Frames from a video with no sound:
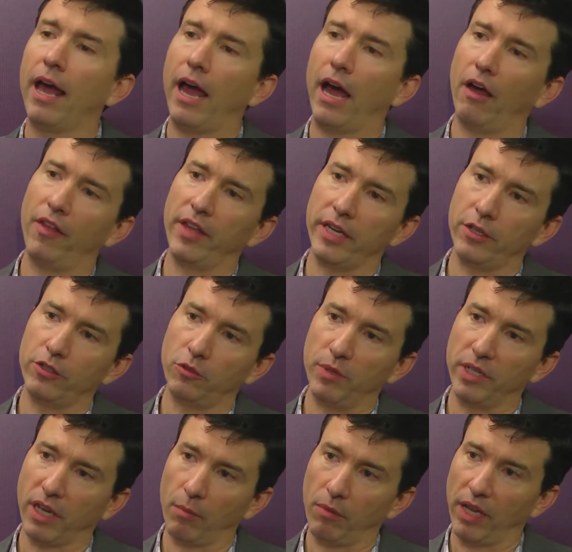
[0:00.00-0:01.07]
how they need to
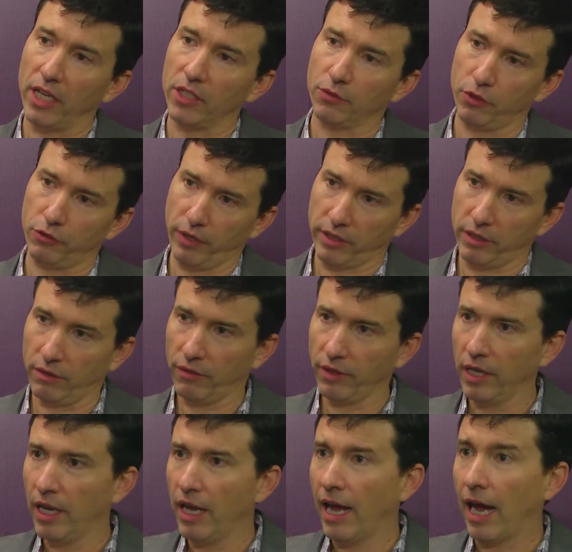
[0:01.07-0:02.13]
become less restrictive,
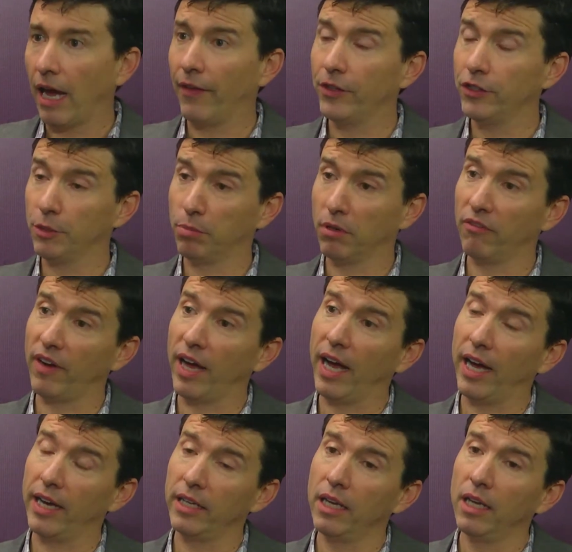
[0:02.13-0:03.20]
how they should
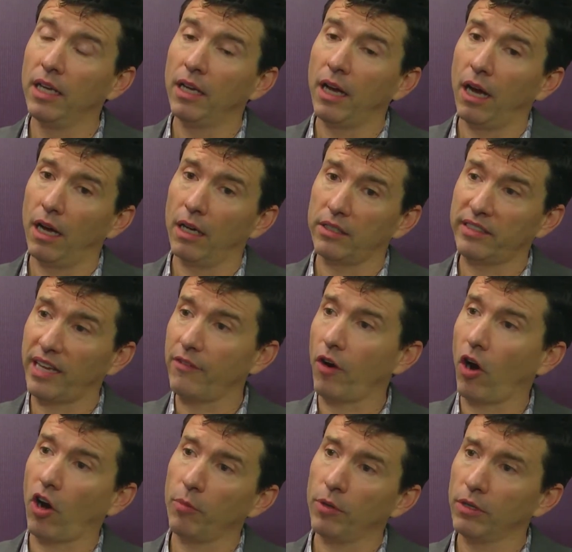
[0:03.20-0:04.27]
provide safe
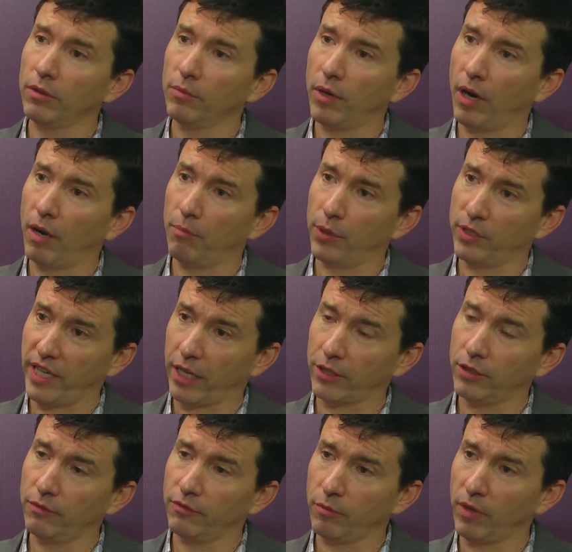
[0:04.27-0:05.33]
harbor
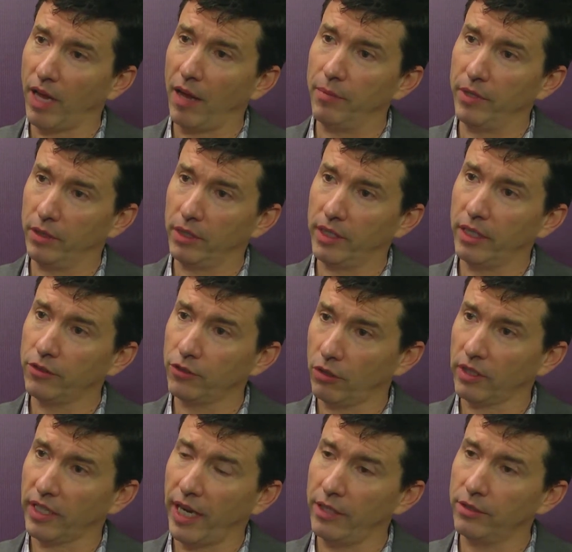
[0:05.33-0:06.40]
protection from liability in
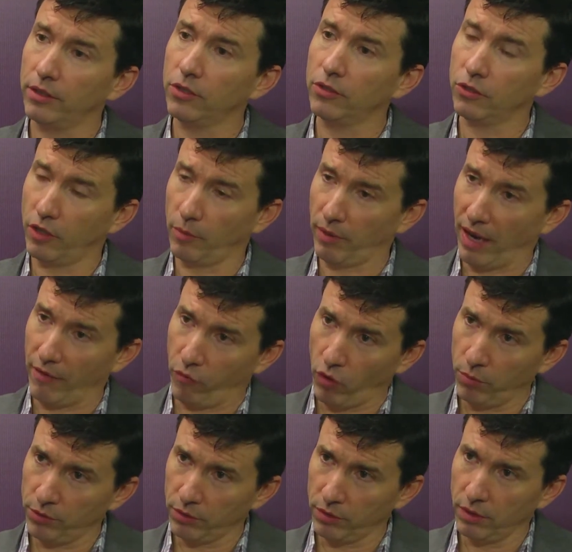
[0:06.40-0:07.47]
certain cases to the
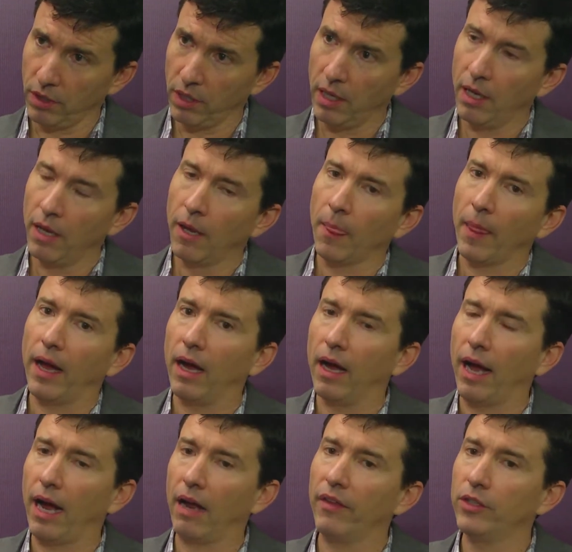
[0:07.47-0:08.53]
platforms,
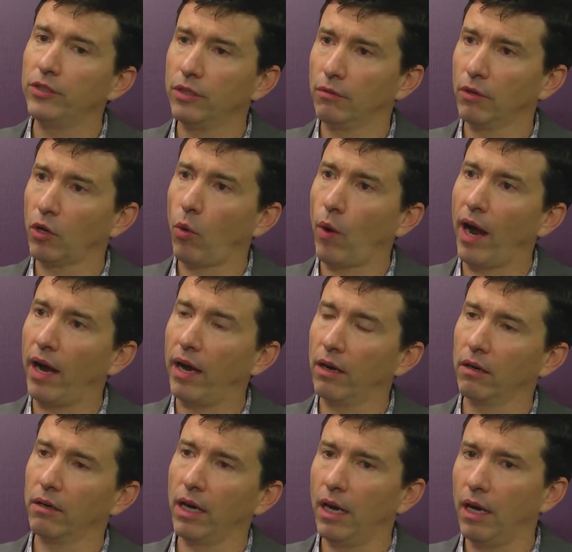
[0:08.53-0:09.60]
how they should
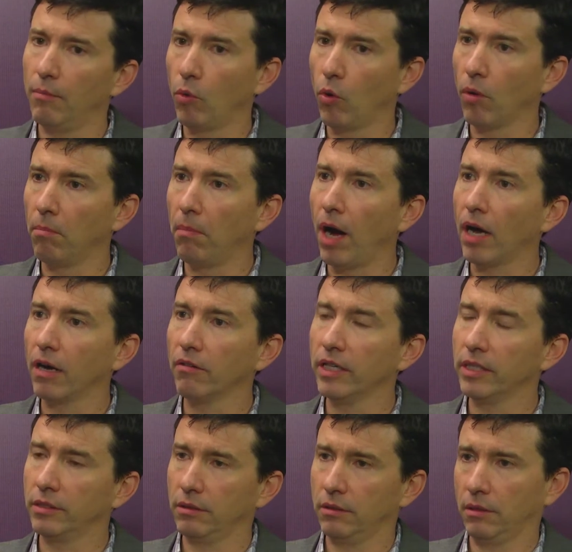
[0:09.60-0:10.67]
require more
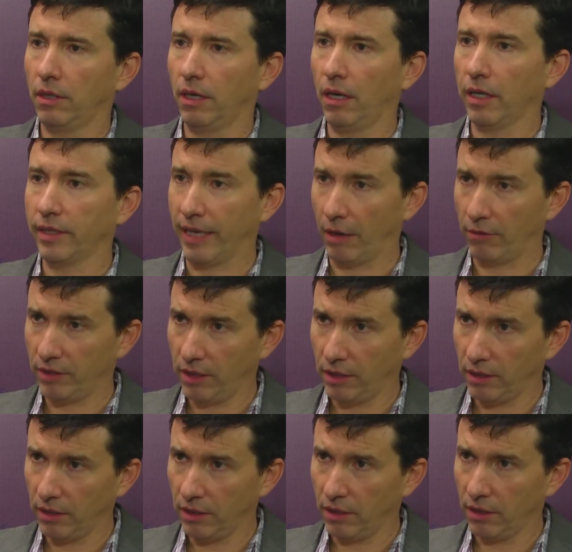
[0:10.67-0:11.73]
moderate
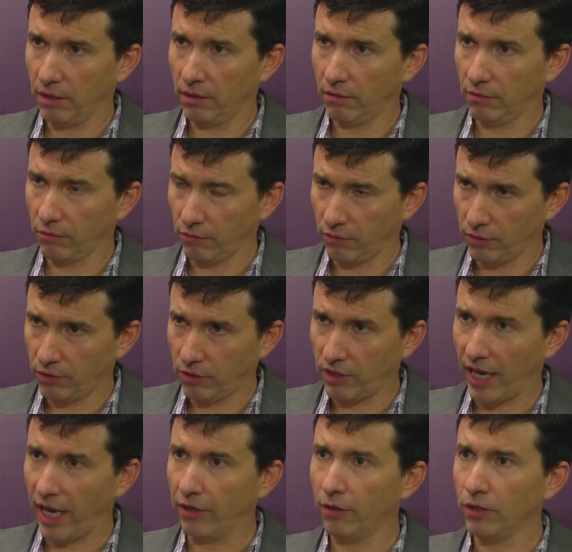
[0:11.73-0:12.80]
accounting
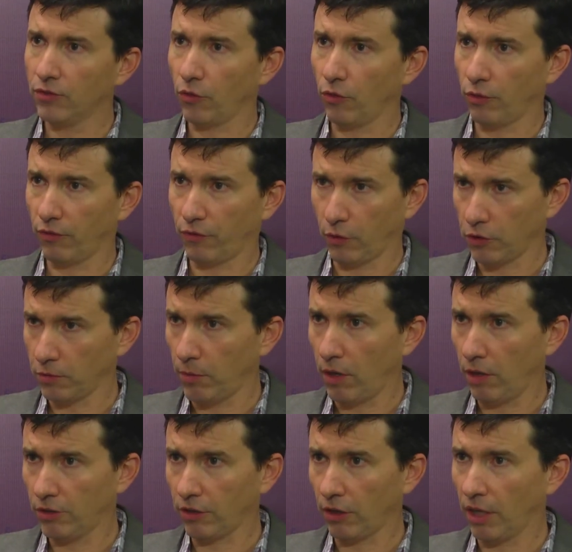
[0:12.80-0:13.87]
standards for
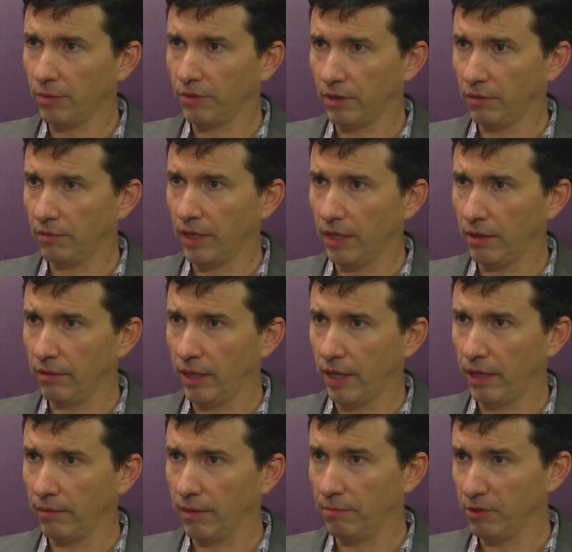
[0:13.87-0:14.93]
small startups
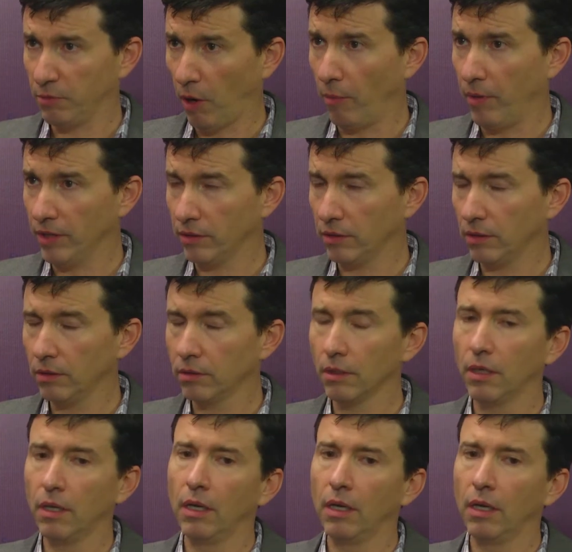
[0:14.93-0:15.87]
and small businesses,